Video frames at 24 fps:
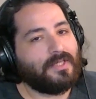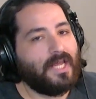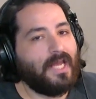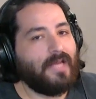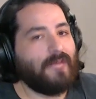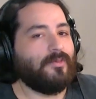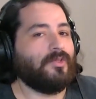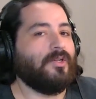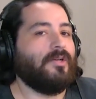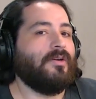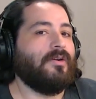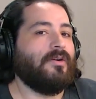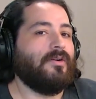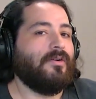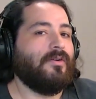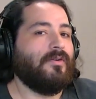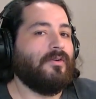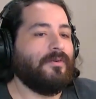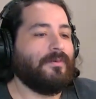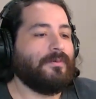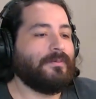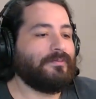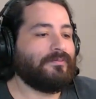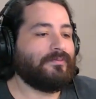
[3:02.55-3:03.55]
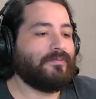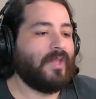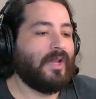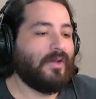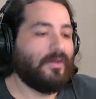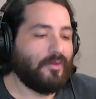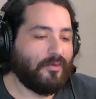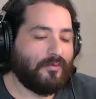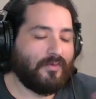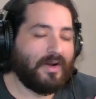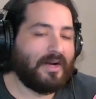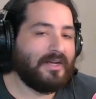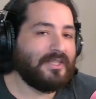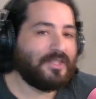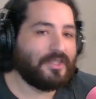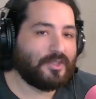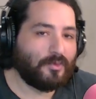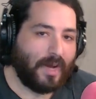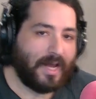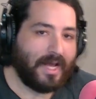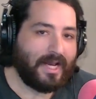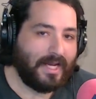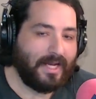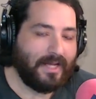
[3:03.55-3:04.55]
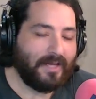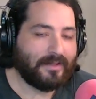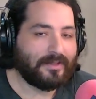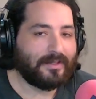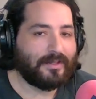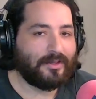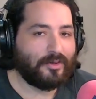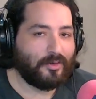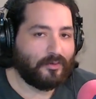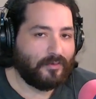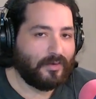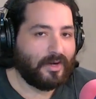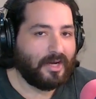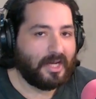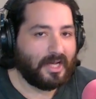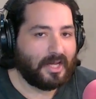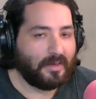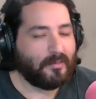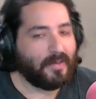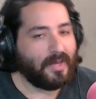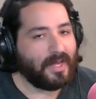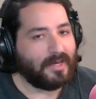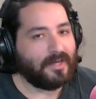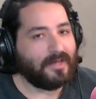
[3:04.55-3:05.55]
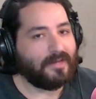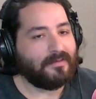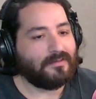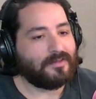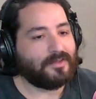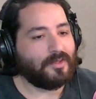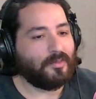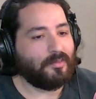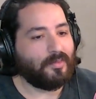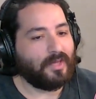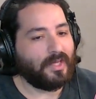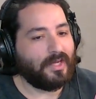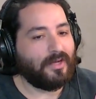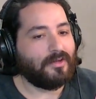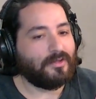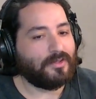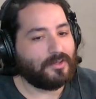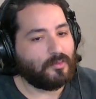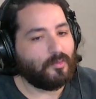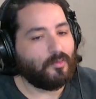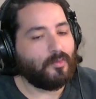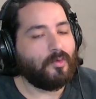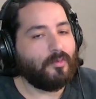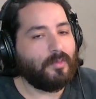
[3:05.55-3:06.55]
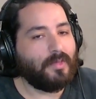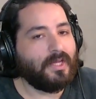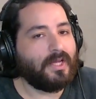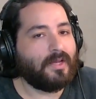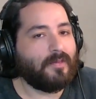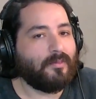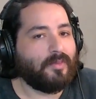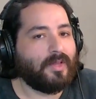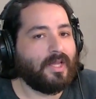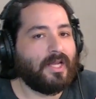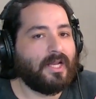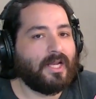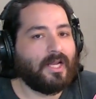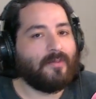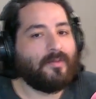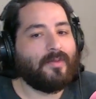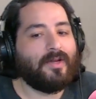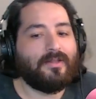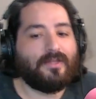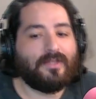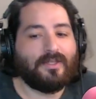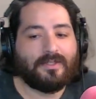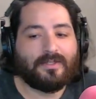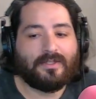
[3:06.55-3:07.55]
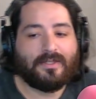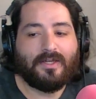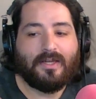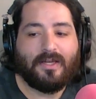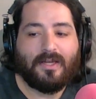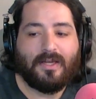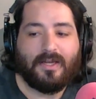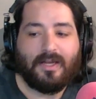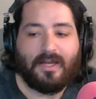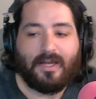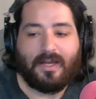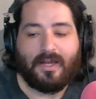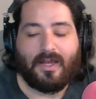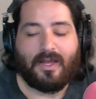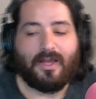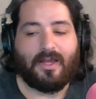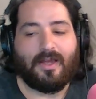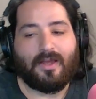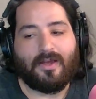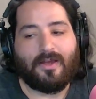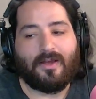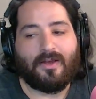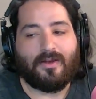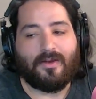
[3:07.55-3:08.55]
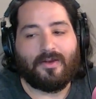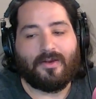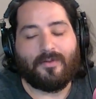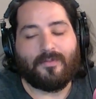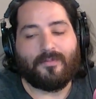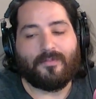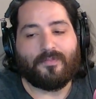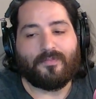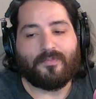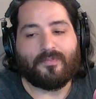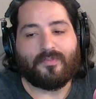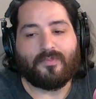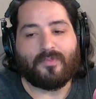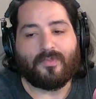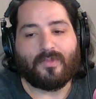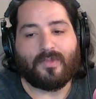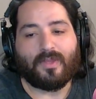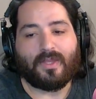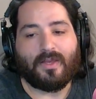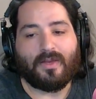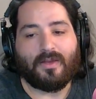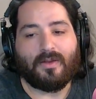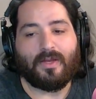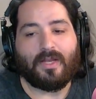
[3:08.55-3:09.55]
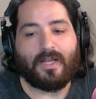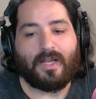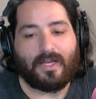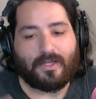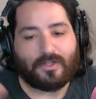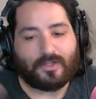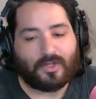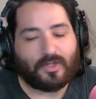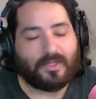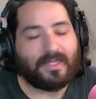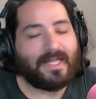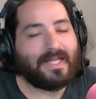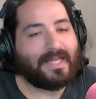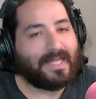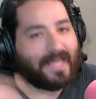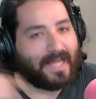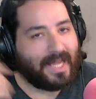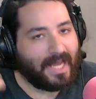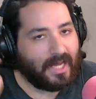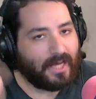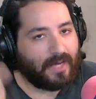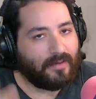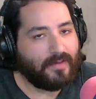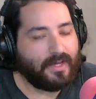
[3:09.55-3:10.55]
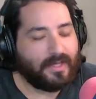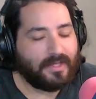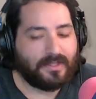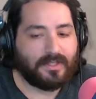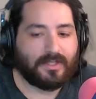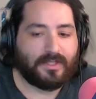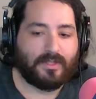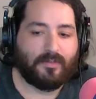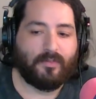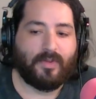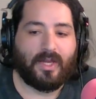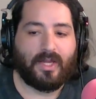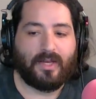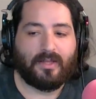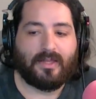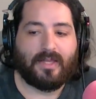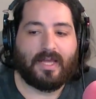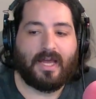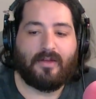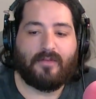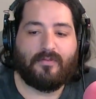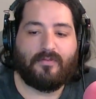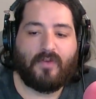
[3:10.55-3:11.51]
games they're very sweaty, they're very competitive, so players will be complaining about this. And it's good that they kind of anticipated that. And